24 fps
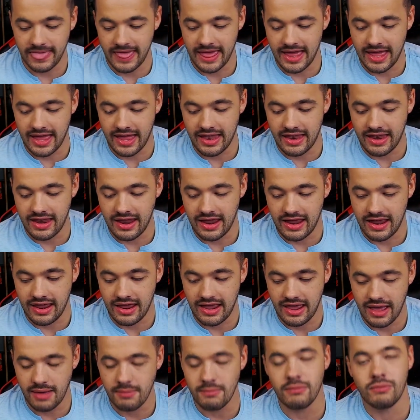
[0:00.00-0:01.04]
and
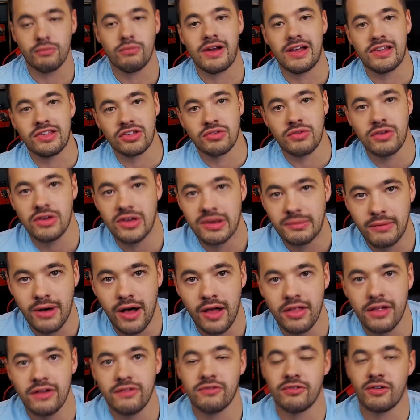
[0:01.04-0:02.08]
him rescuing
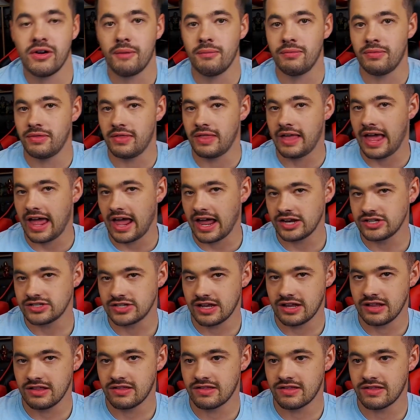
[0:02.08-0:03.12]
Kamala from the
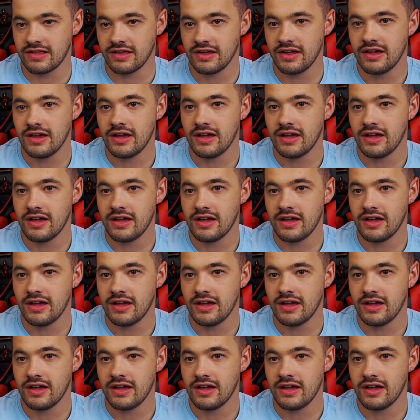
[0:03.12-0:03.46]
agents